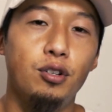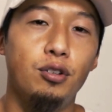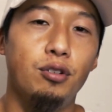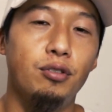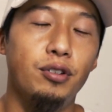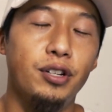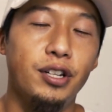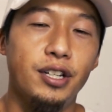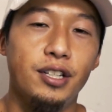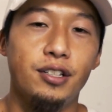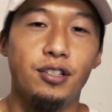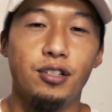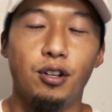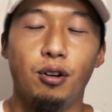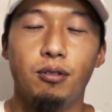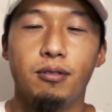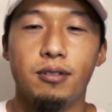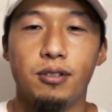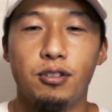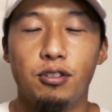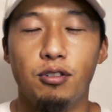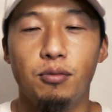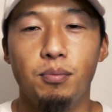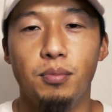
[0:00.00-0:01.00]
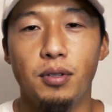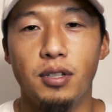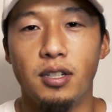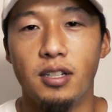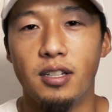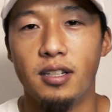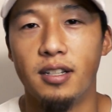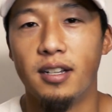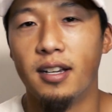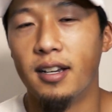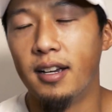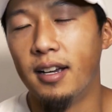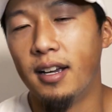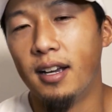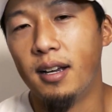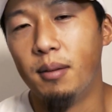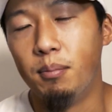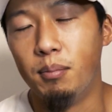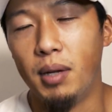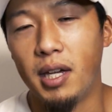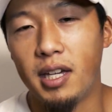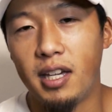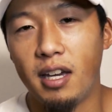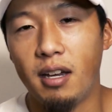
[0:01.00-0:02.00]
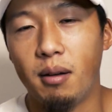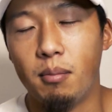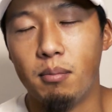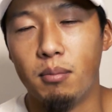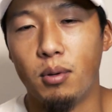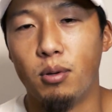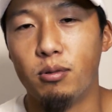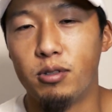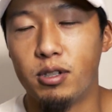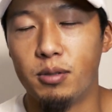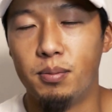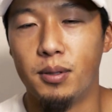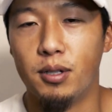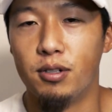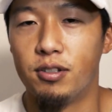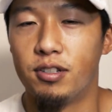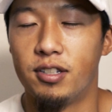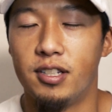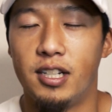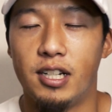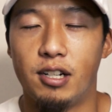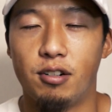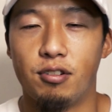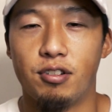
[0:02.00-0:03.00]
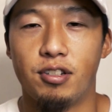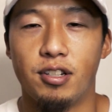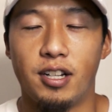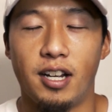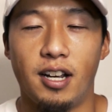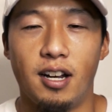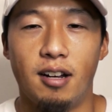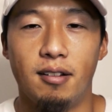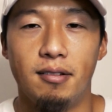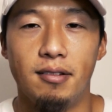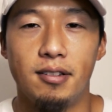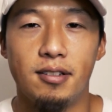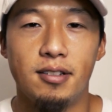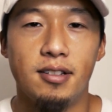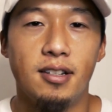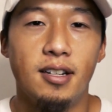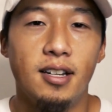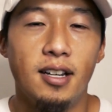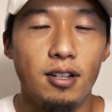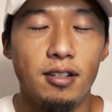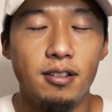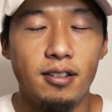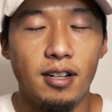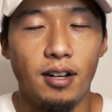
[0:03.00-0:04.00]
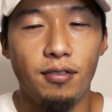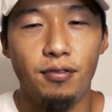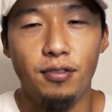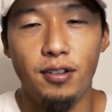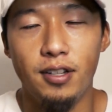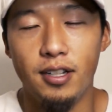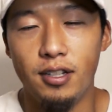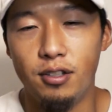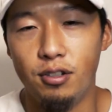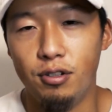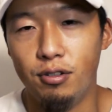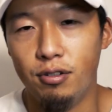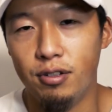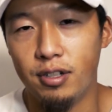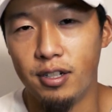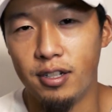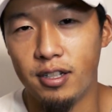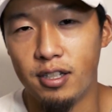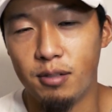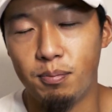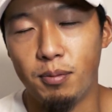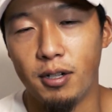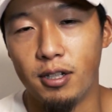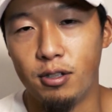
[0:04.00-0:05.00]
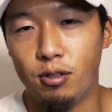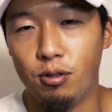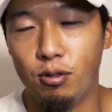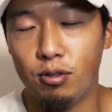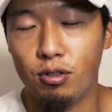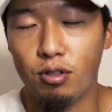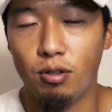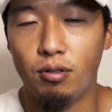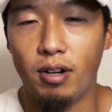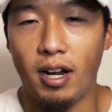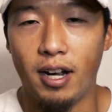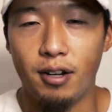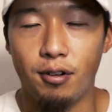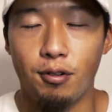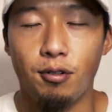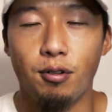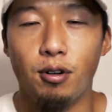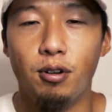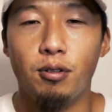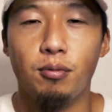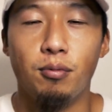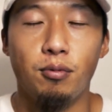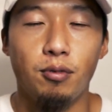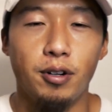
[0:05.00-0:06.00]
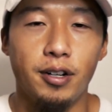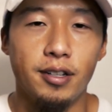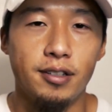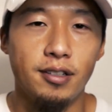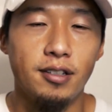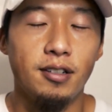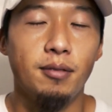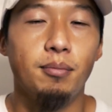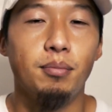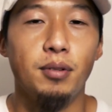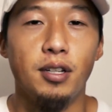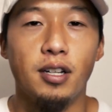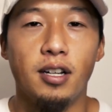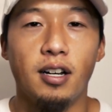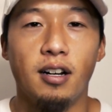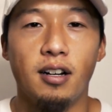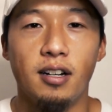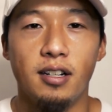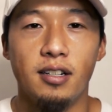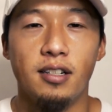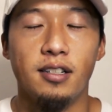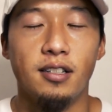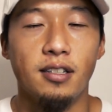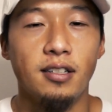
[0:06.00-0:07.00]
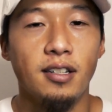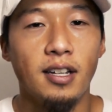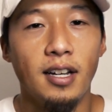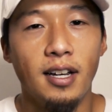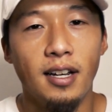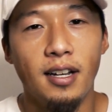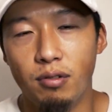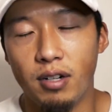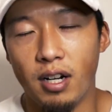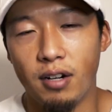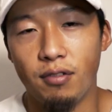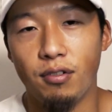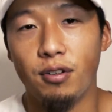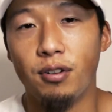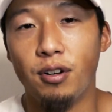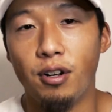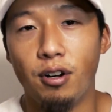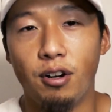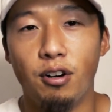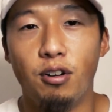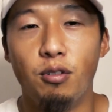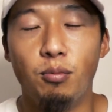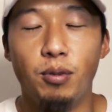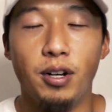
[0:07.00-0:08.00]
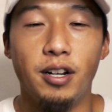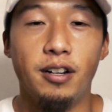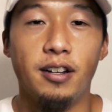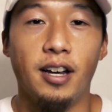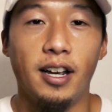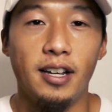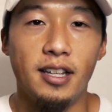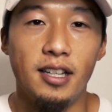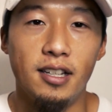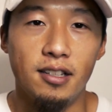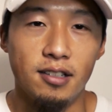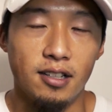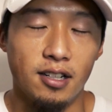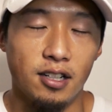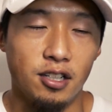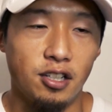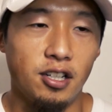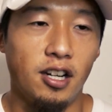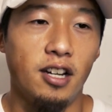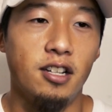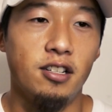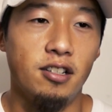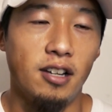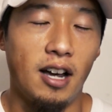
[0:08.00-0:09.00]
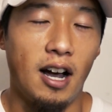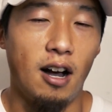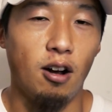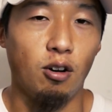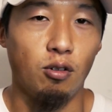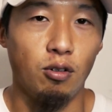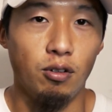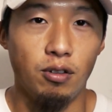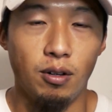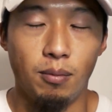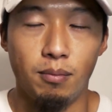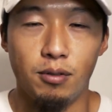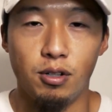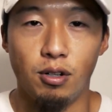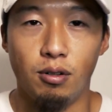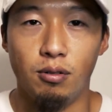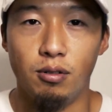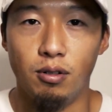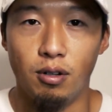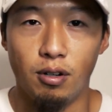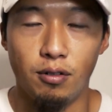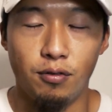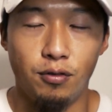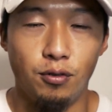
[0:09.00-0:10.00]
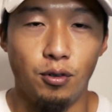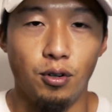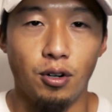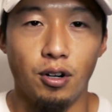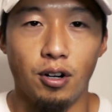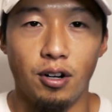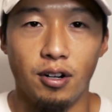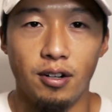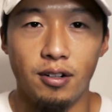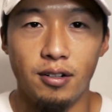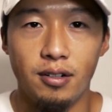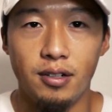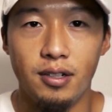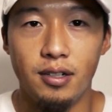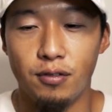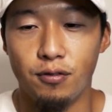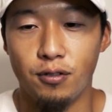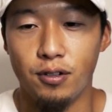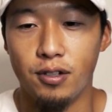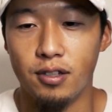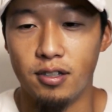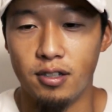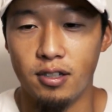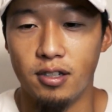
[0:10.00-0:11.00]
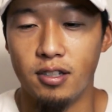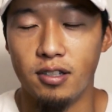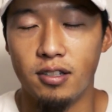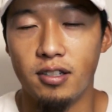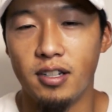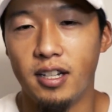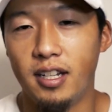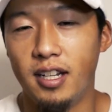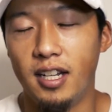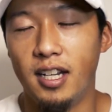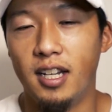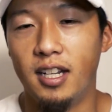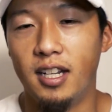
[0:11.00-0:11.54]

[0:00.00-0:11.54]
for you is going to be making multiple sneakers accounts. You can definitely do this, but do so at your own risk, because you never know when Nike is going to change the algorithm to look for differences